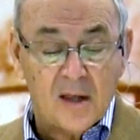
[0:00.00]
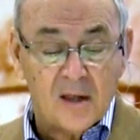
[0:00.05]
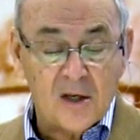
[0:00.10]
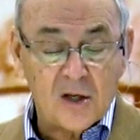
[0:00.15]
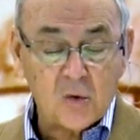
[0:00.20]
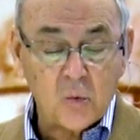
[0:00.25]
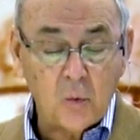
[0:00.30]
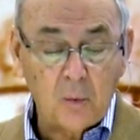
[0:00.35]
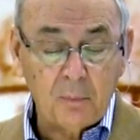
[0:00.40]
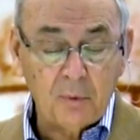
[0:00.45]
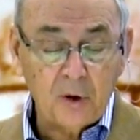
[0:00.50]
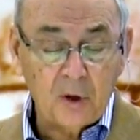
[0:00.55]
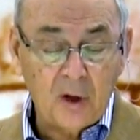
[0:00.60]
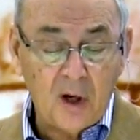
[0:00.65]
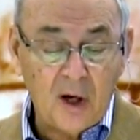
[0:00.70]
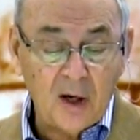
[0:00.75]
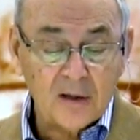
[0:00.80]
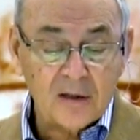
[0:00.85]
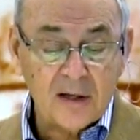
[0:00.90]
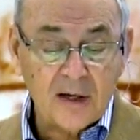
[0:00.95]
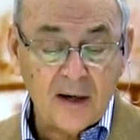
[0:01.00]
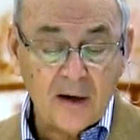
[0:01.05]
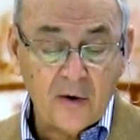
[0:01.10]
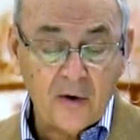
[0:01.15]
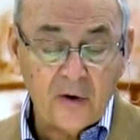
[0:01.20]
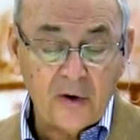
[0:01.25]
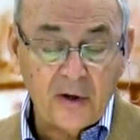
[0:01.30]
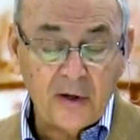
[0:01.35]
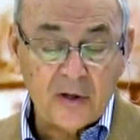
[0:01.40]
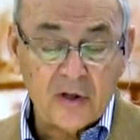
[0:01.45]
This will belong to
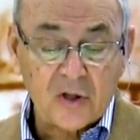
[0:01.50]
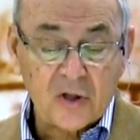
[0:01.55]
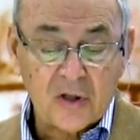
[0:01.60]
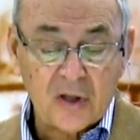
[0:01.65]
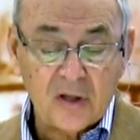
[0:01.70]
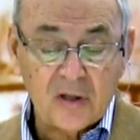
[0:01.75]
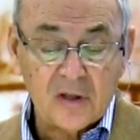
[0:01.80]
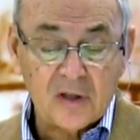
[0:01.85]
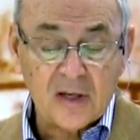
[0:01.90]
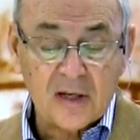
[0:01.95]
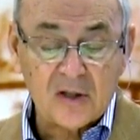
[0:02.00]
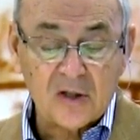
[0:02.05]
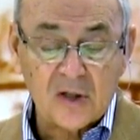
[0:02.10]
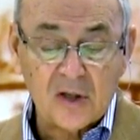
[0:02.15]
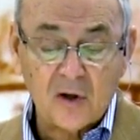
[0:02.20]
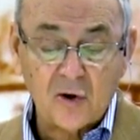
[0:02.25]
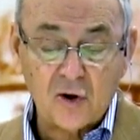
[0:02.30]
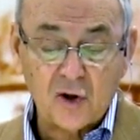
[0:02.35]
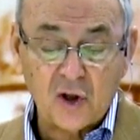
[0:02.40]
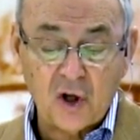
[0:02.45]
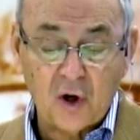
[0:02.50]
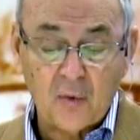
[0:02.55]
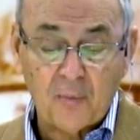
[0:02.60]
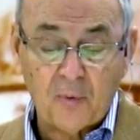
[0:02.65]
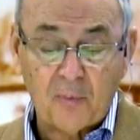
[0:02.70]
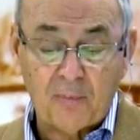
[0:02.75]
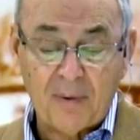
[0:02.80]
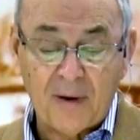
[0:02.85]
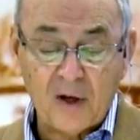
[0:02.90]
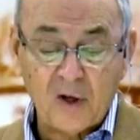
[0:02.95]
Aaron and his sons as their share
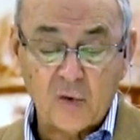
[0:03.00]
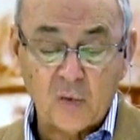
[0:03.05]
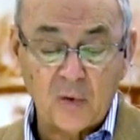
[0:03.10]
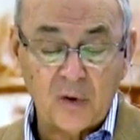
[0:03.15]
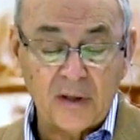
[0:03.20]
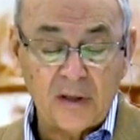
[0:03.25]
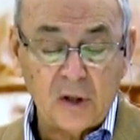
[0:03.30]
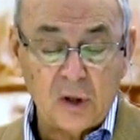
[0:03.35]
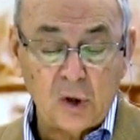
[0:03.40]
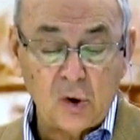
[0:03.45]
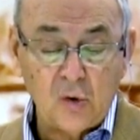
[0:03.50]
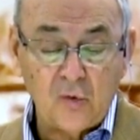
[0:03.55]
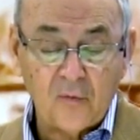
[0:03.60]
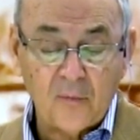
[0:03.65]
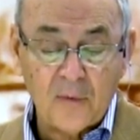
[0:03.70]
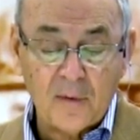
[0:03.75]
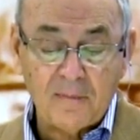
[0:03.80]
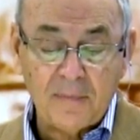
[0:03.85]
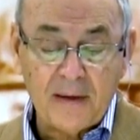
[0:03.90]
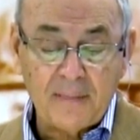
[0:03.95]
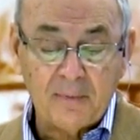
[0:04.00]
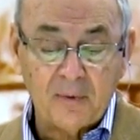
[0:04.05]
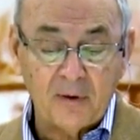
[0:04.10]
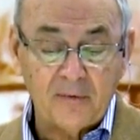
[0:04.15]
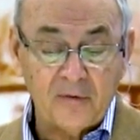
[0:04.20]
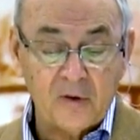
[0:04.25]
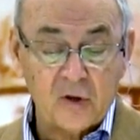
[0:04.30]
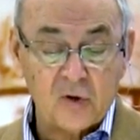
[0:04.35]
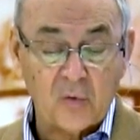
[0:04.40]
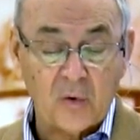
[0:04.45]
perpetually due from the
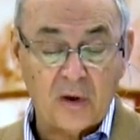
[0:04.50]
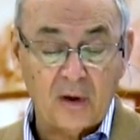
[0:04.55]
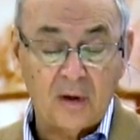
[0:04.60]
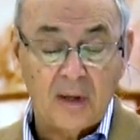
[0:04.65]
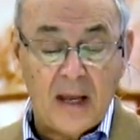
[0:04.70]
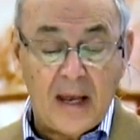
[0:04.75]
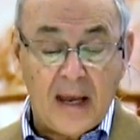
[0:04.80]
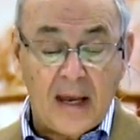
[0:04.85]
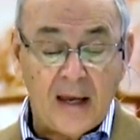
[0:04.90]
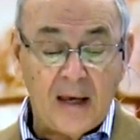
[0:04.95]
people of Israel.